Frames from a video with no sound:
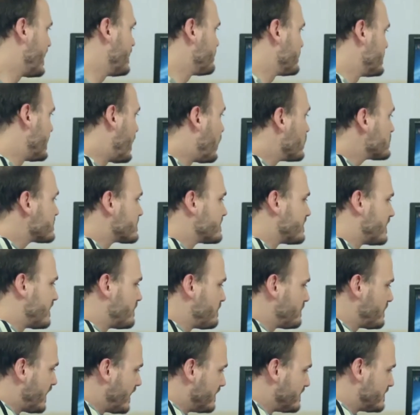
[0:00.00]
have an
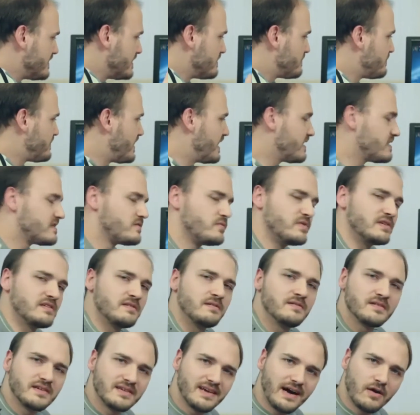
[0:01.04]
outcome, and the effect will
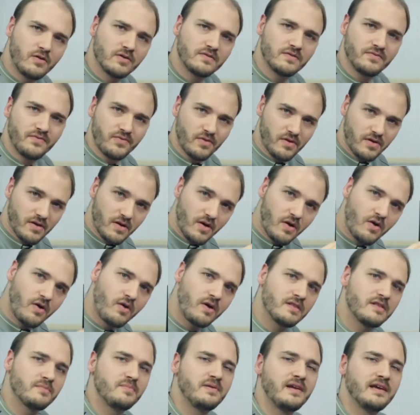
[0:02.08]
count for all
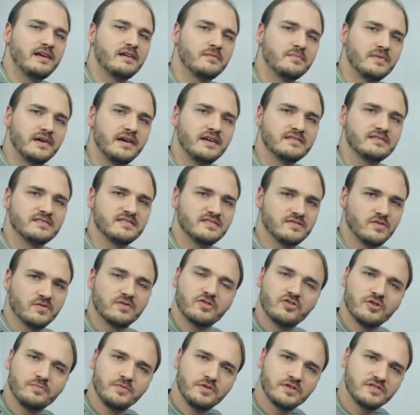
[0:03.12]
the player base. So the
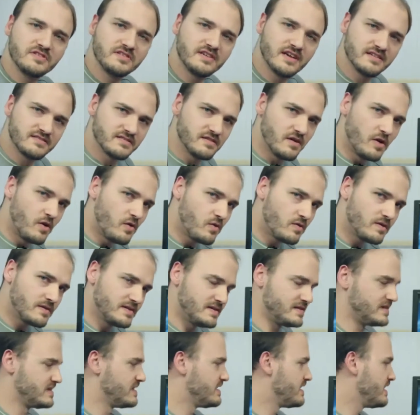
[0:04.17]
community as a whole
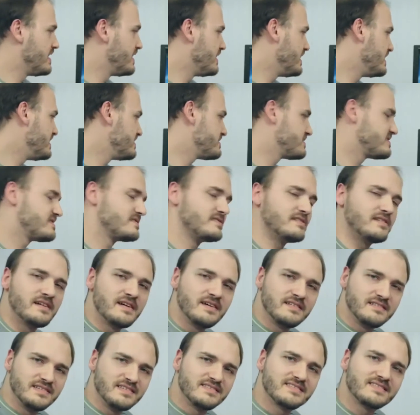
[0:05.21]
is
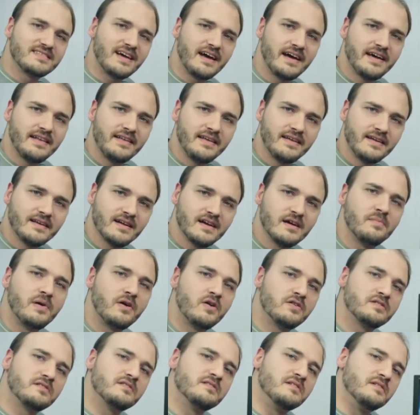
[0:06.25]
deciding
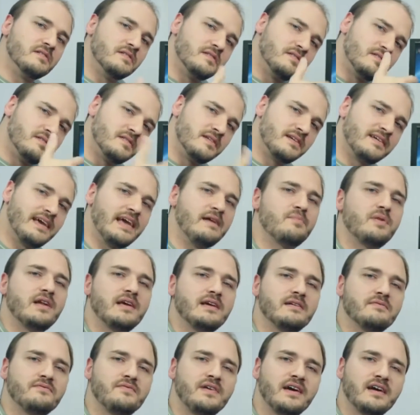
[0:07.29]
about the gameplay
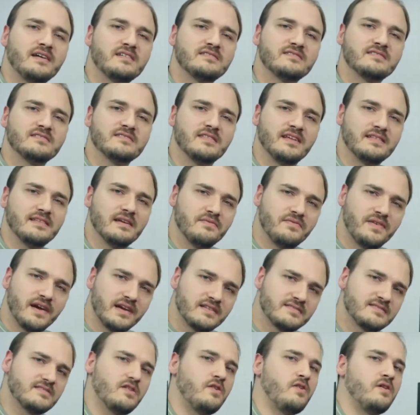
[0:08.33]
effects that
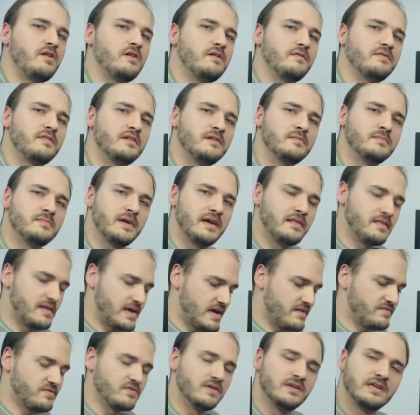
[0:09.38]
affects all of them, and they
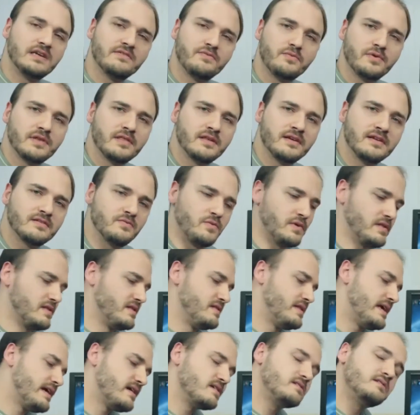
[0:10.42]
have to live with it, with the
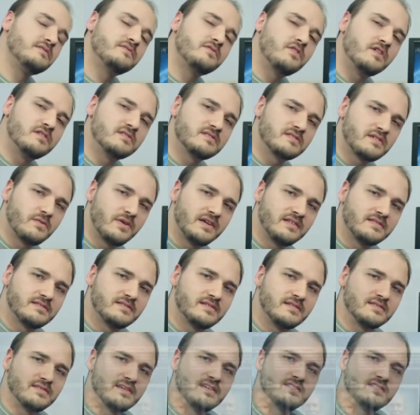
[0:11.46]
negative consequences